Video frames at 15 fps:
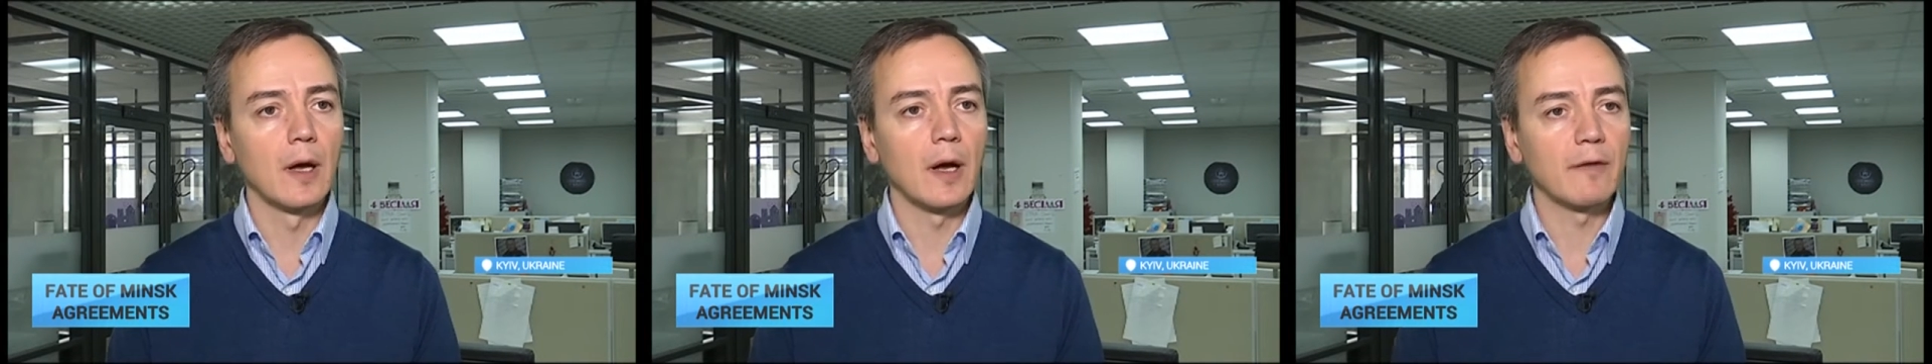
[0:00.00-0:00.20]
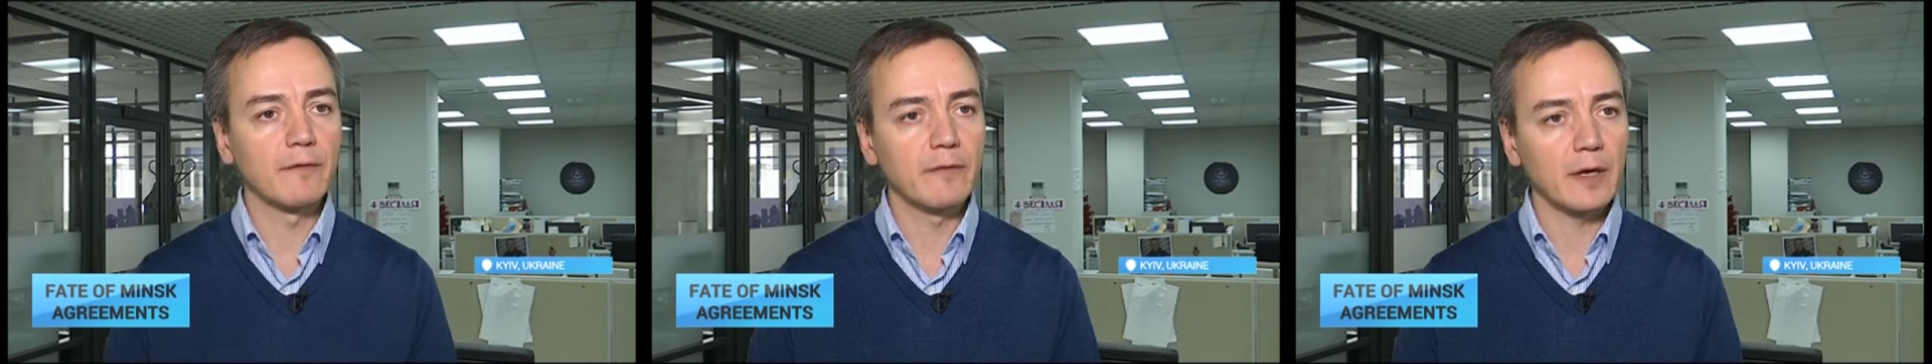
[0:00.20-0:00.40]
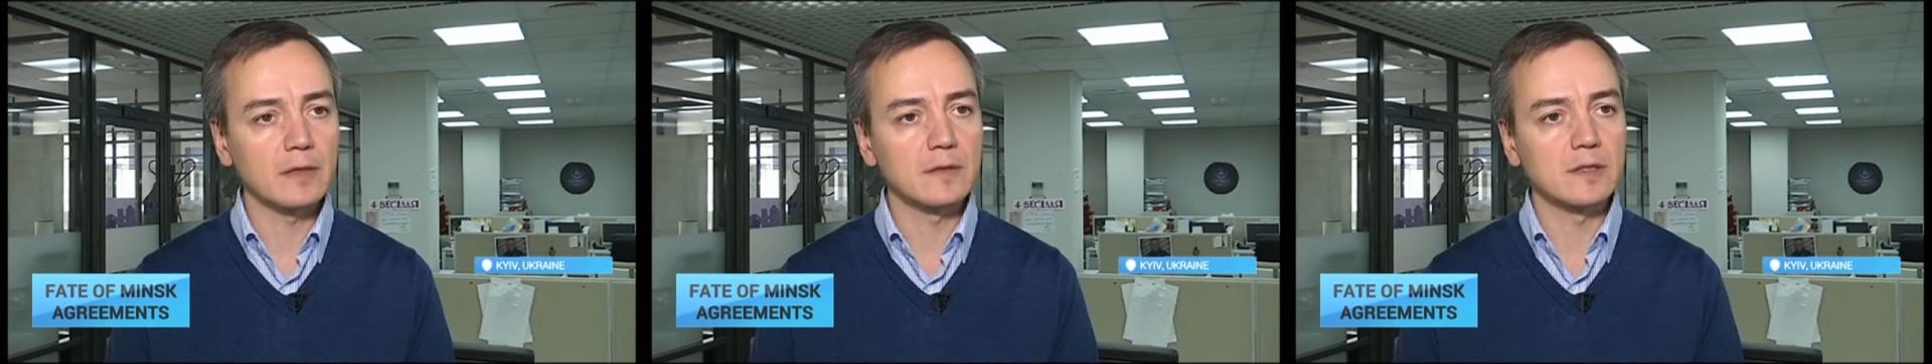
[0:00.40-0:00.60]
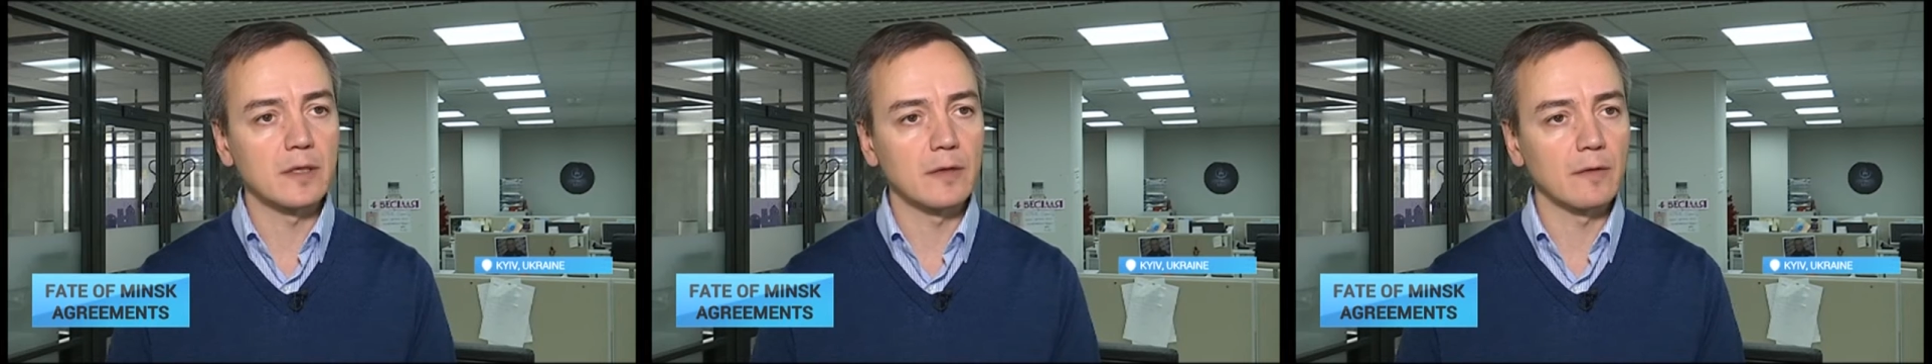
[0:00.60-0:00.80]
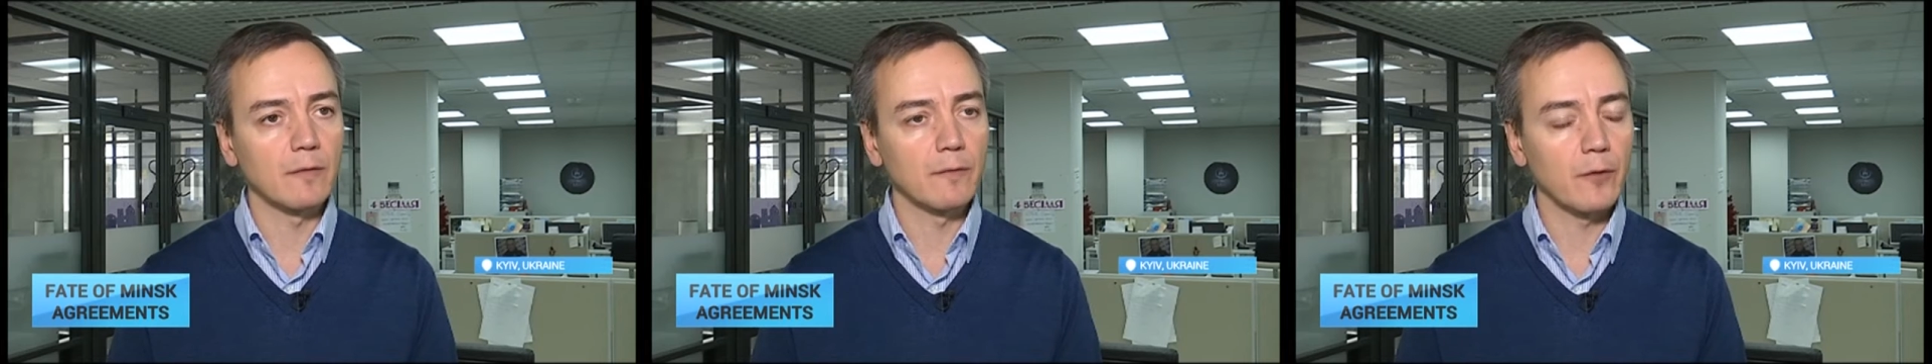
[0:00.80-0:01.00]
affect
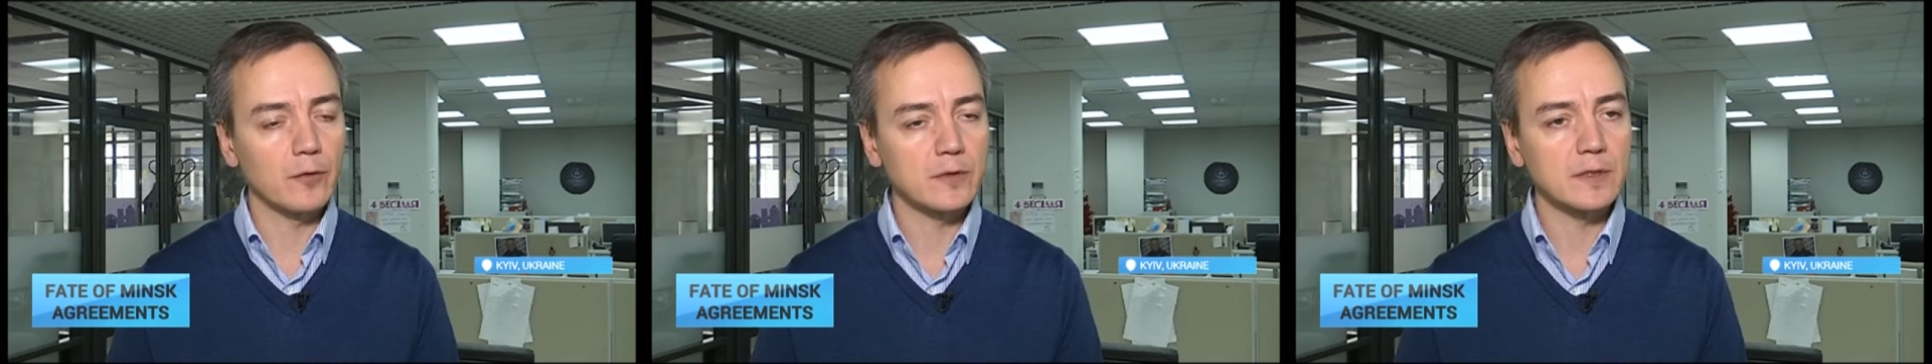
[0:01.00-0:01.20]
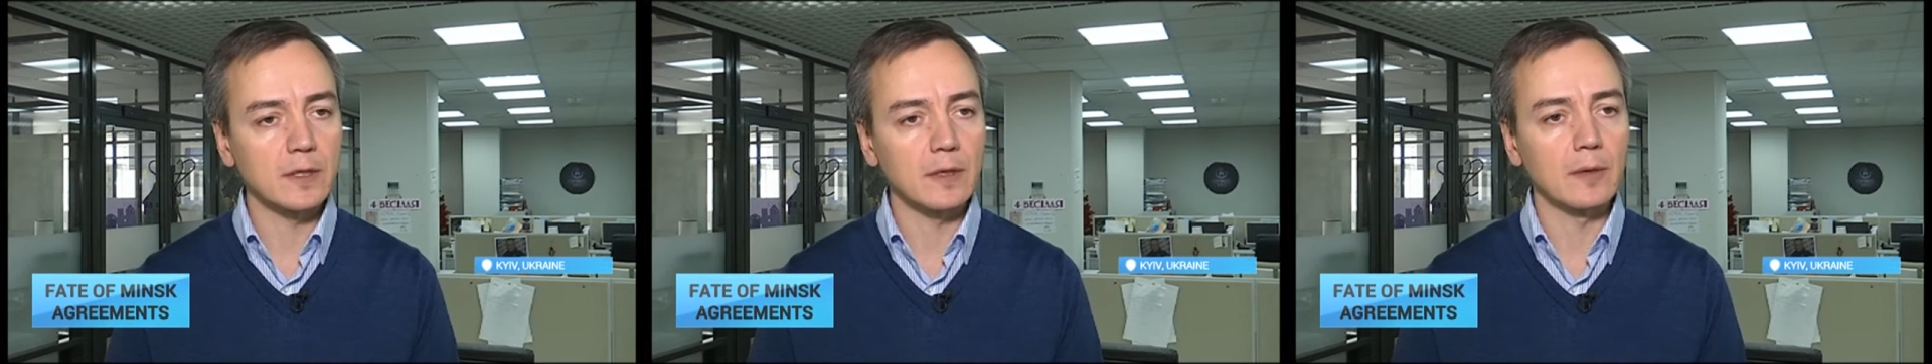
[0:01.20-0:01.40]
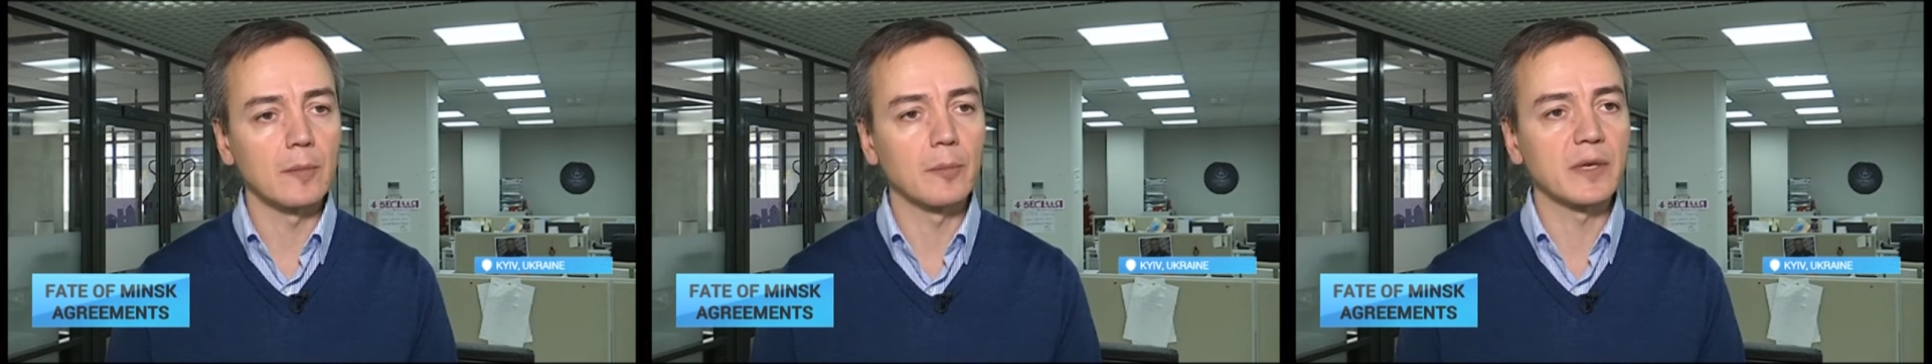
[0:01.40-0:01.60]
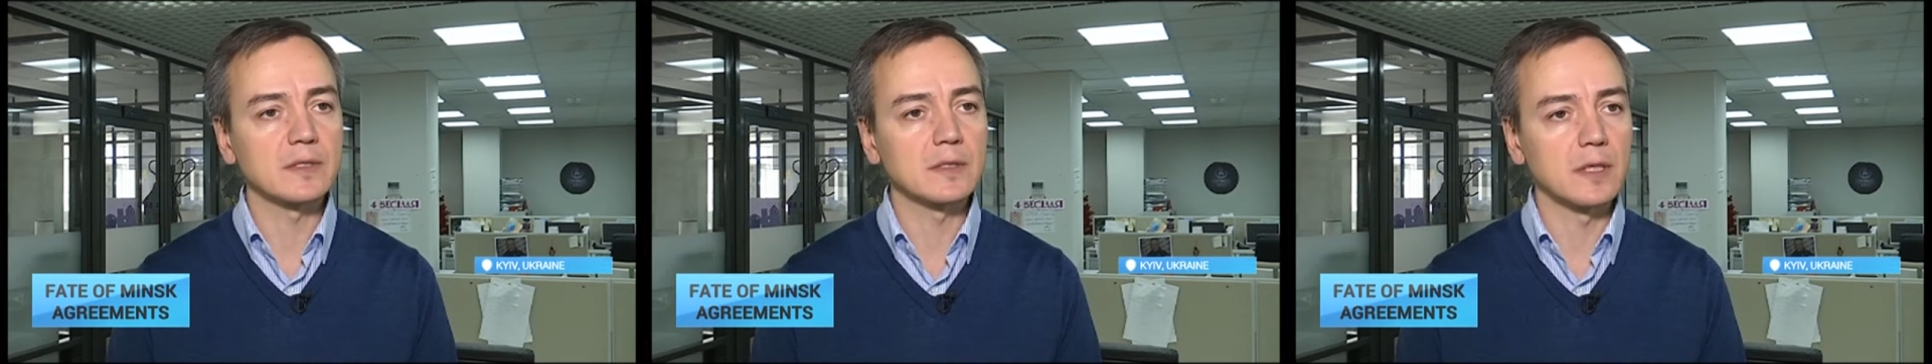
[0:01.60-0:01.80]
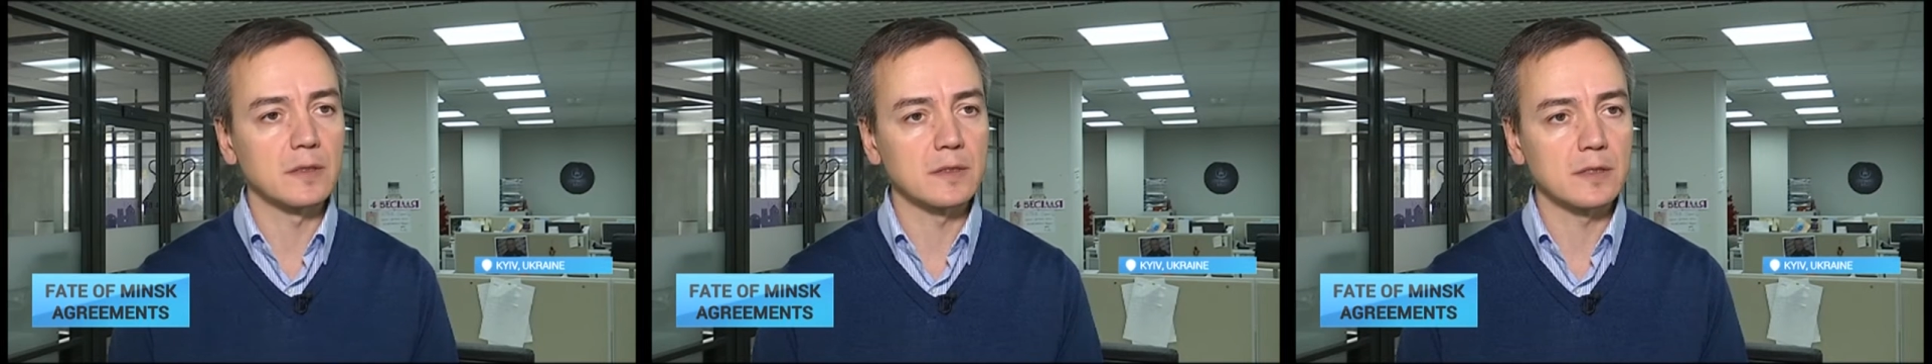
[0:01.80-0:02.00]
the further
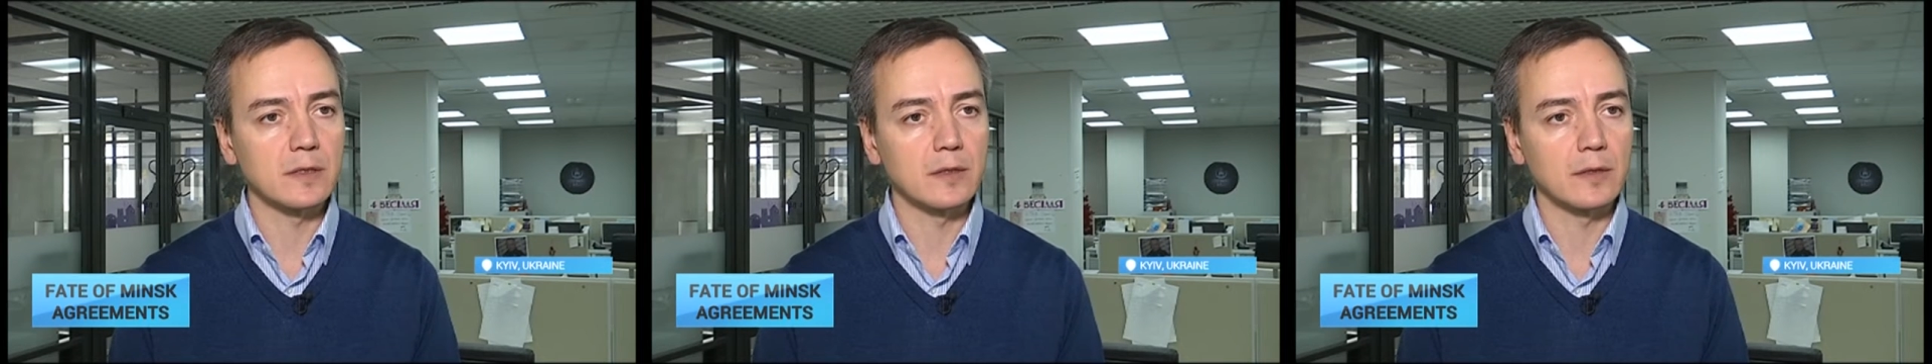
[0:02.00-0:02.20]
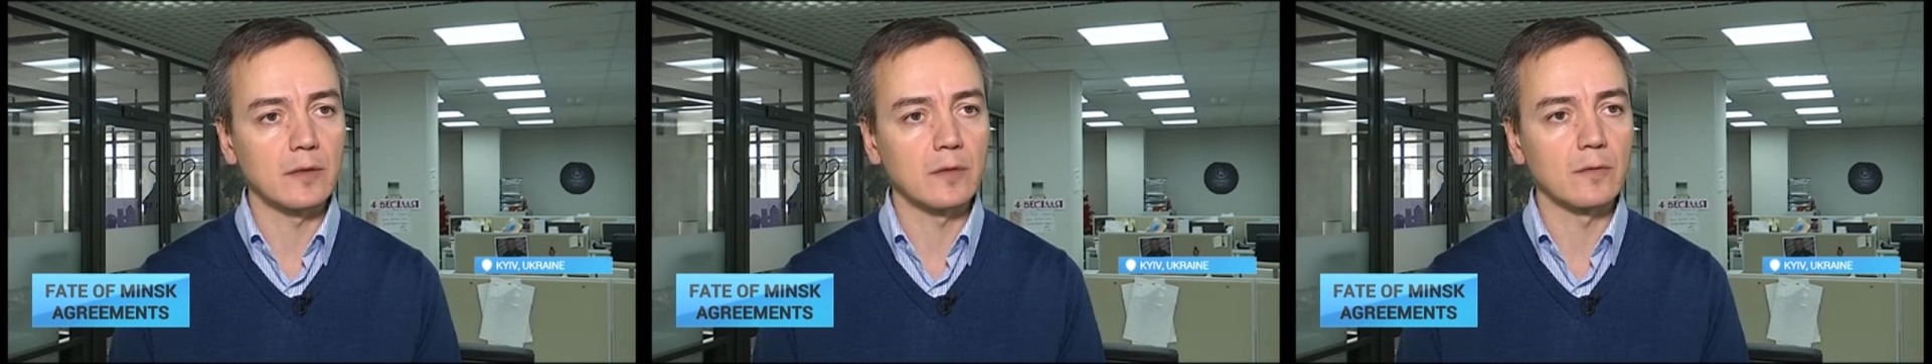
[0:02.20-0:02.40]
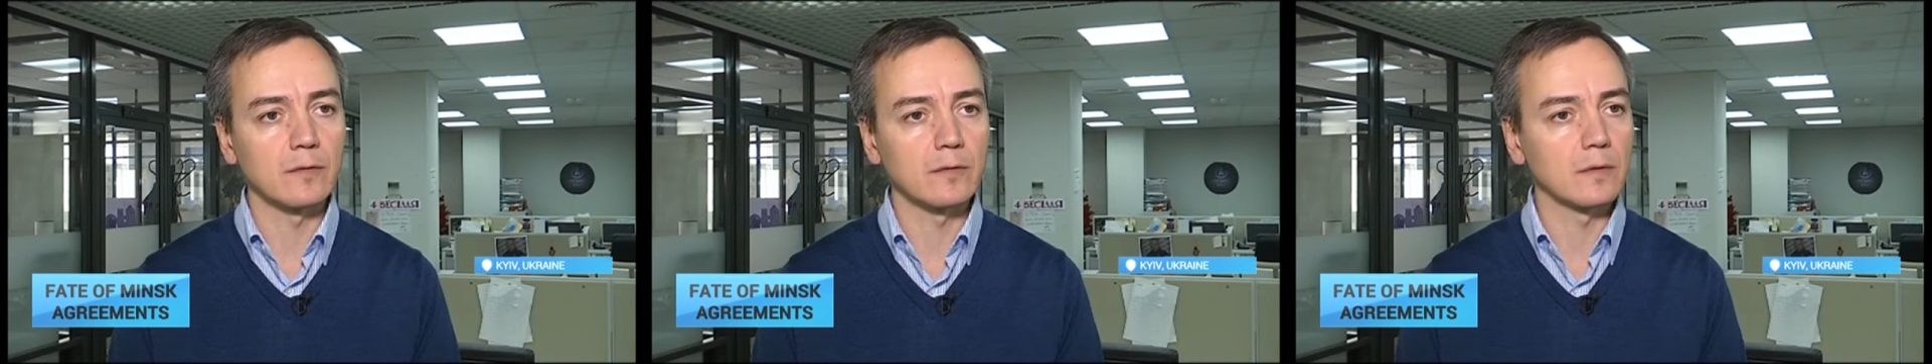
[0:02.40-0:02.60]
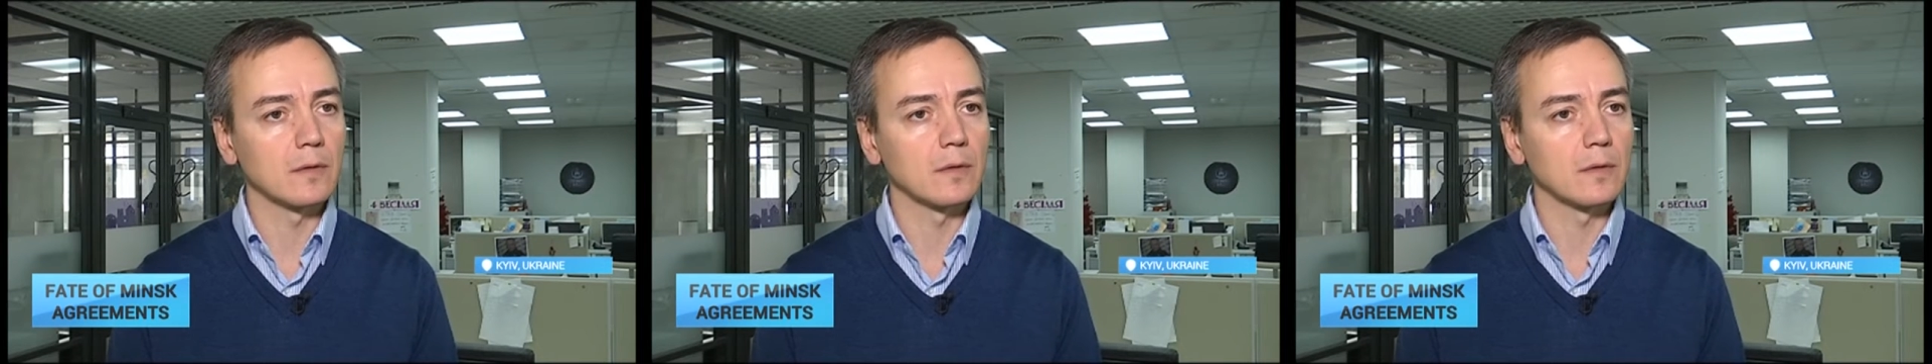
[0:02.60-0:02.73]
presidency of